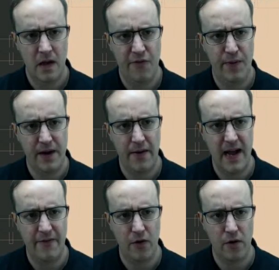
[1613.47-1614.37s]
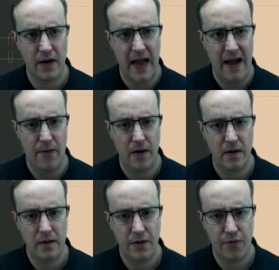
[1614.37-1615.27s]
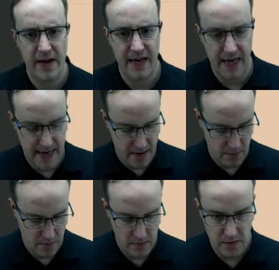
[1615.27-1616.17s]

If we go and have a look at our 3D now,